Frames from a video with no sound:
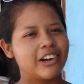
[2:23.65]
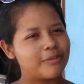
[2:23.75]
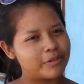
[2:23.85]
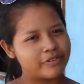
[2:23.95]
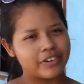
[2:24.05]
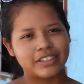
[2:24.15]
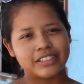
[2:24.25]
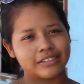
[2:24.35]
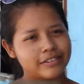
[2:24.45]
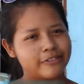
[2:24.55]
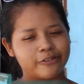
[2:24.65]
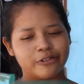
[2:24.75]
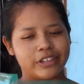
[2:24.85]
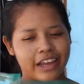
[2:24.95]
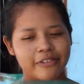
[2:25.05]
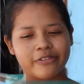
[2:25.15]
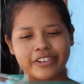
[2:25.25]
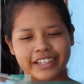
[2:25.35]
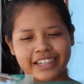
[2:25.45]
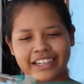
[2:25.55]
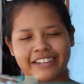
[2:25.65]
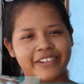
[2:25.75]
God provides the food every day.